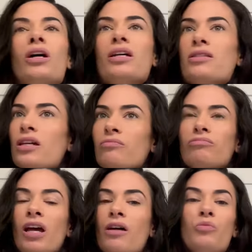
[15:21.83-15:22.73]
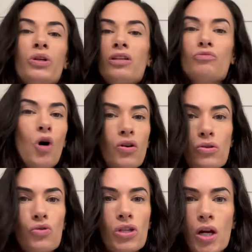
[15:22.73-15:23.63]
Is it, we also
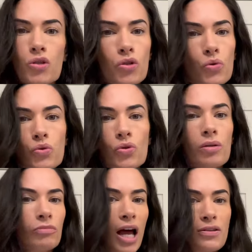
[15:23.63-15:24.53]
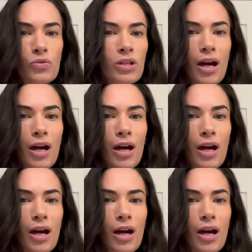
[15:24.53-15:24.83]
just got a snowstorm last week.